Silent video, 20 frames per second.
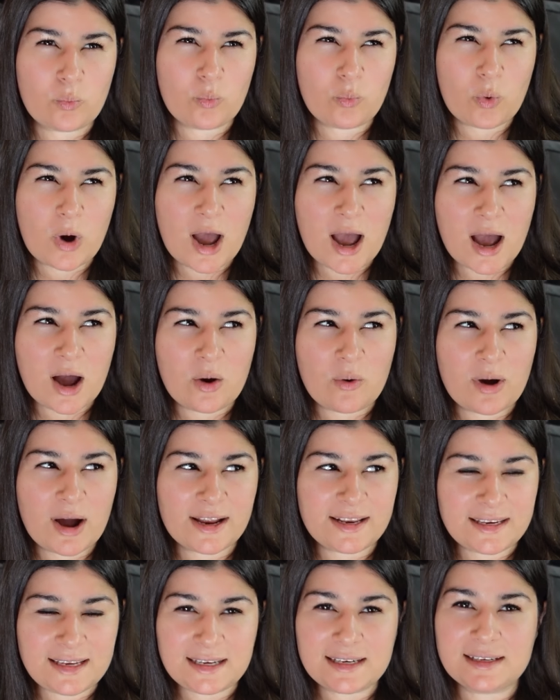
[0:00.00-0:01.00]
wow, I
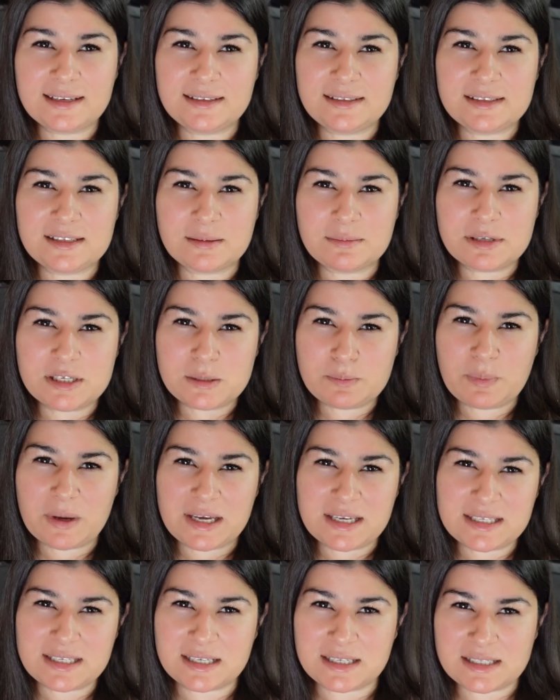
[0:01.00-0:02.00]
needed some
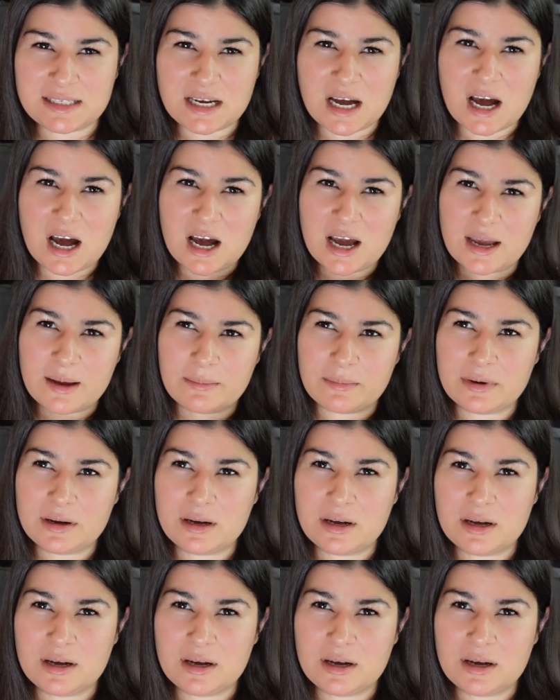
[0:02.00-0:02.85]
space and time